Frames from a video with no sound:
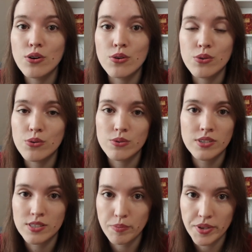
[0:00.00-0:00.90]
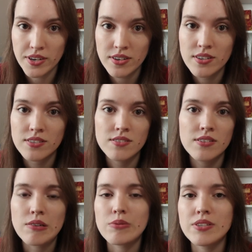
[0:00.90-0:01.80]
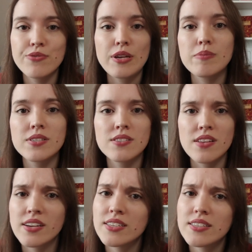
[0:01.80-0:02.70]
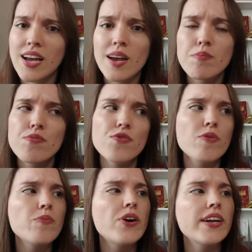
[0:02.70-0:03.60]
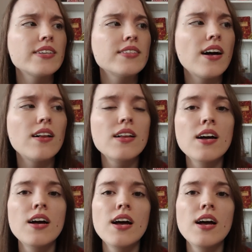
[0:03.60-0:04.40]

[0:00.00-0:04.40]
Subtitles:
who disappeared, and it was a famous thing at the time, from what I can tell.